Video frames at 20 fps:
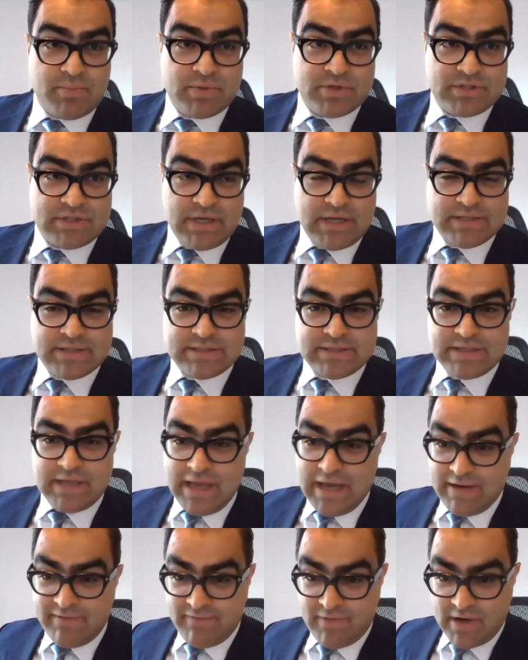presents,
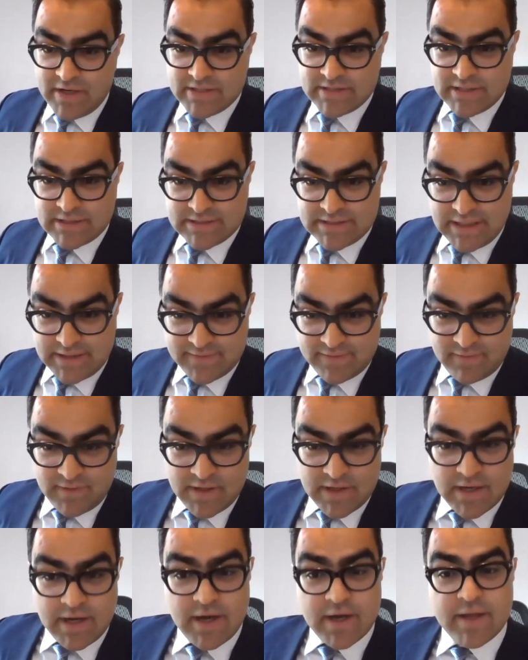and very
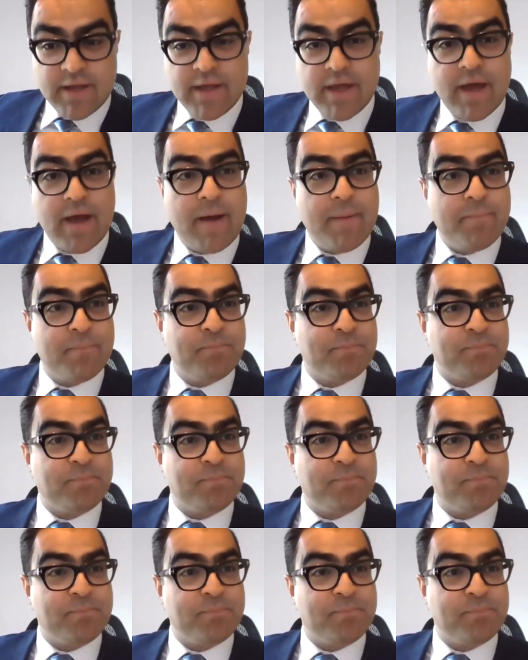successfully, I hear.